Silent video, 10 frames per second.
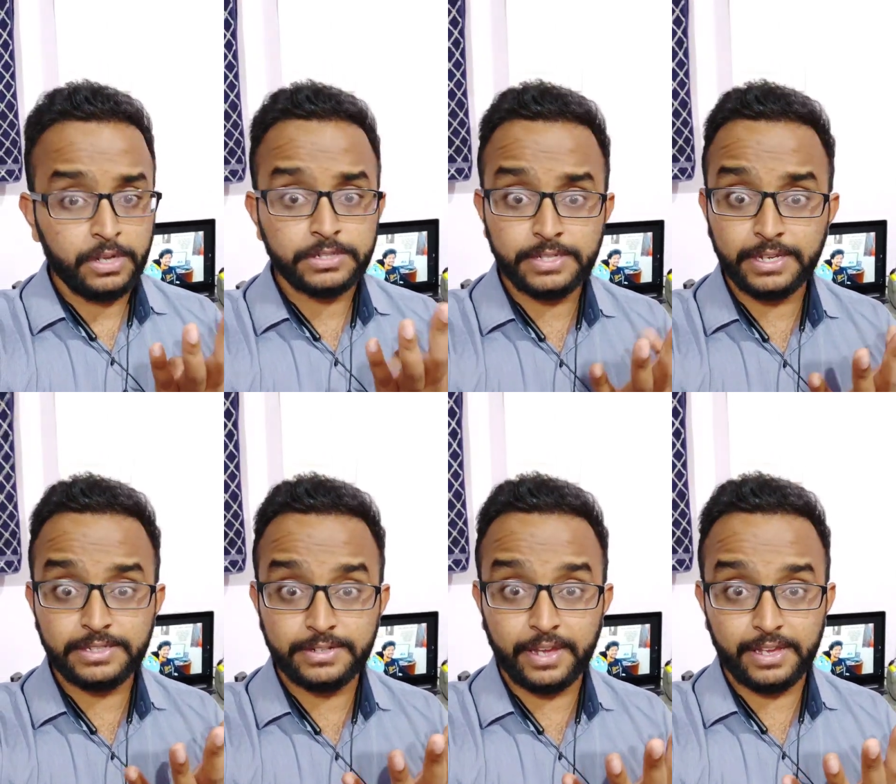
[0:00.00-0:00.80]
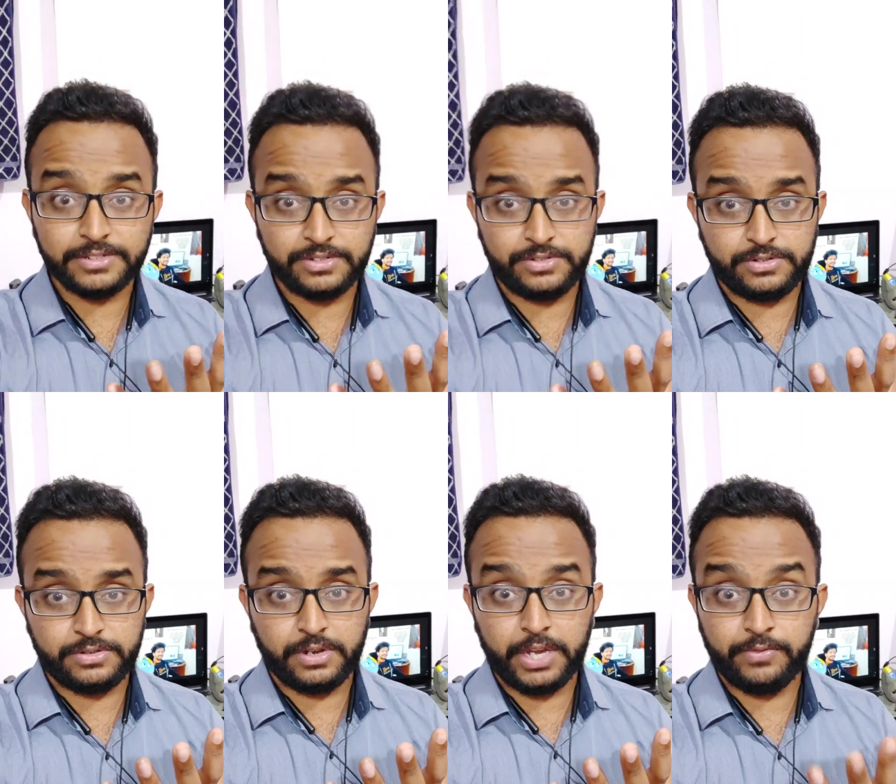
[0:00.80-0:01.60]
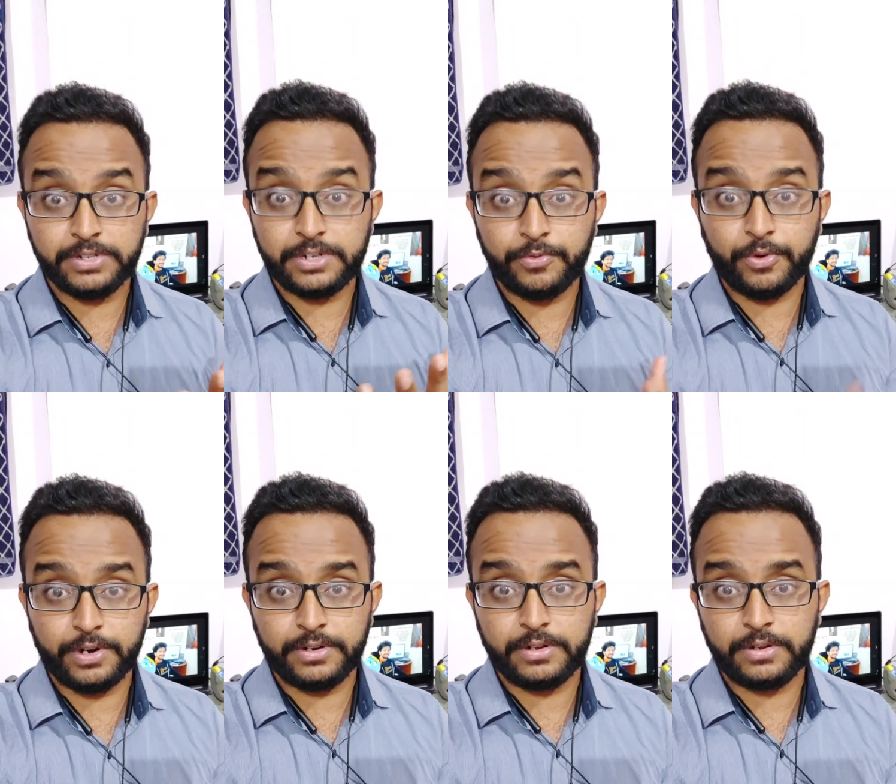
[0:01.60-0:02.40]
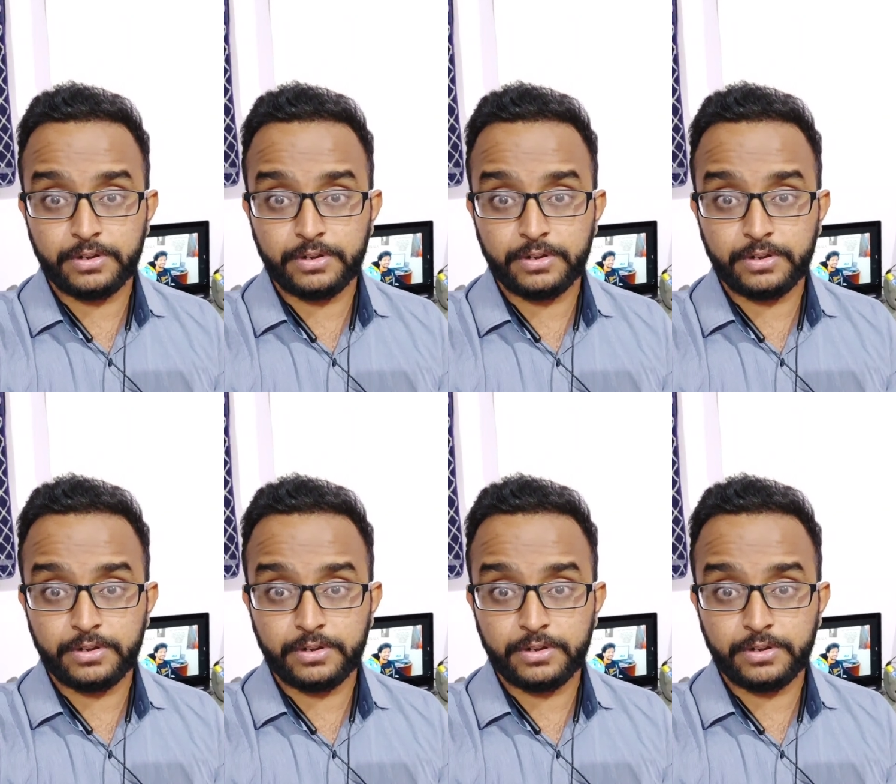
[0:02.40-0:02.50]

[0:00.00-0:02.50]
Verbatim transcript: Six days I invested for it.